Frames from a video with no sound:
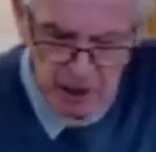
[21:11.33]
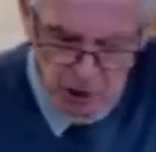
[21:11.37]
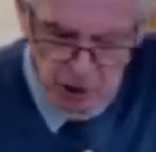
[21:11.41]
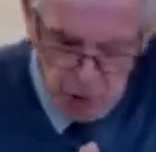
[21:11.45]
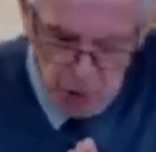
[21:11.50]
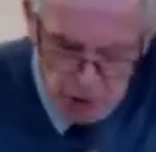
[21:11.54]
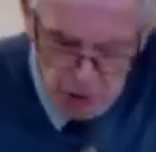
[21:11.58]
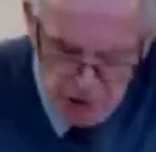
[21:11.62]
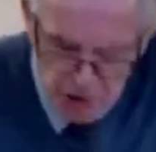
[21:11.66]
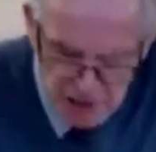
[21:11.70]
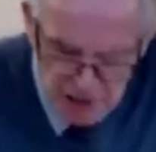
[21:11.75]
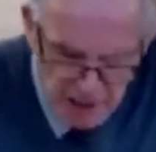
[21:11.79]

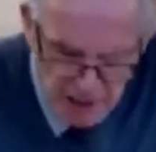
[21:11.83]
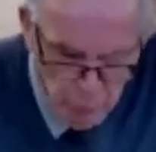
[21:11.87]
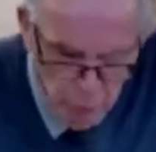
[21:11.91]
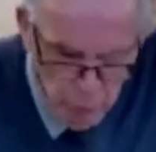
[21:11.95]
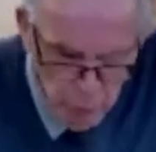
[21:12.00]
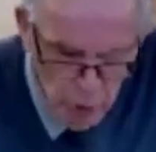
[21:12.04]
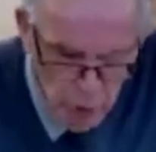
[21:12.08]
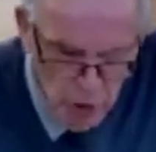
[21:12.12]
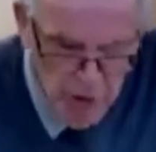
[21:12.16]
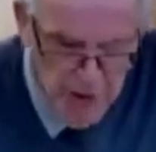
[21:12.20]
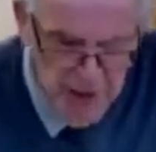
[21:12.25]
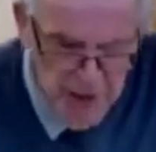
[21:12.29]
God is at
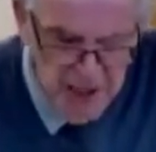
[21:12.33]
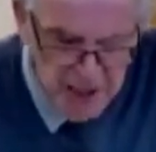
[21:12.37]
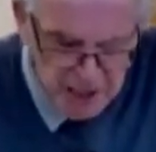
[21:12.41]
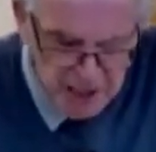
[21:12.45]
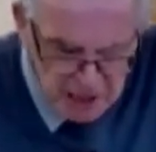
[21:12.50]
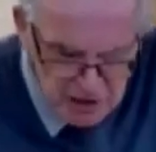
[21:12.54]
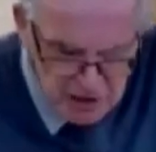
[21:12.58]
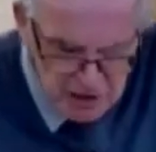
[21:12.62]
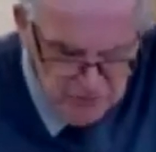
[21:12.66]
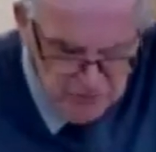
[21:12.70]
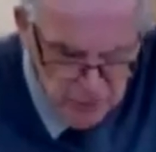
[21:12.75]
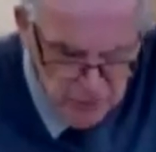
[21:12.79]
work in a
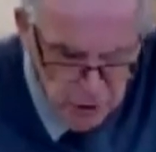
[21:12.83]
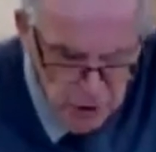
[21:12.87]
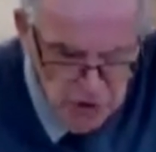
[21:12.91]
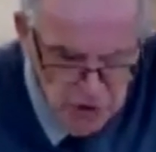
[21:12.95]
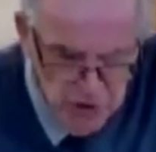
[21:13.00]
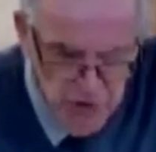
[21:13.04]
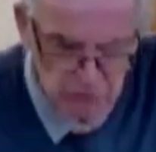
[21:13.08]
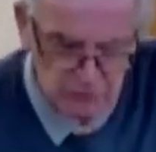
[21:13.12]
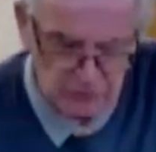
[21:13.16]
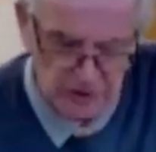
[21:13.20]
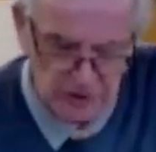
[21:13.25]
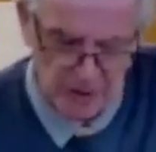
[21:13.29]

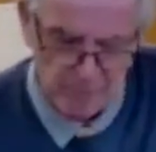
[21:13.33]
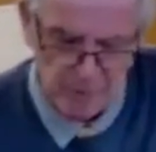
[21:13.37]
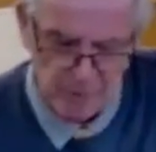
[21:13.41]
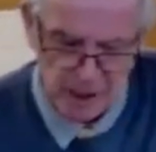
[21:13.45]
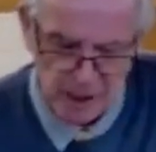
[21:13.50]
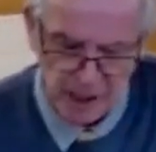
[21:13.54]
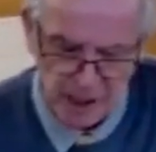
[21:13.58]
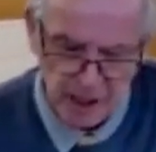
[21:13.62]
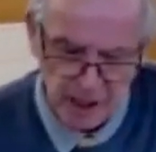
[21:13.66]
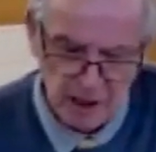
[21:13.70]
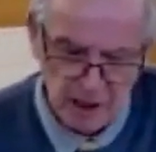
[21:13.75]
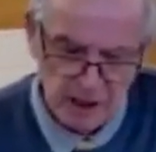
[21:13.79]
dysfunctional
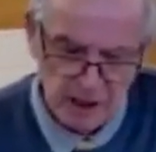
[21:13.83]
family.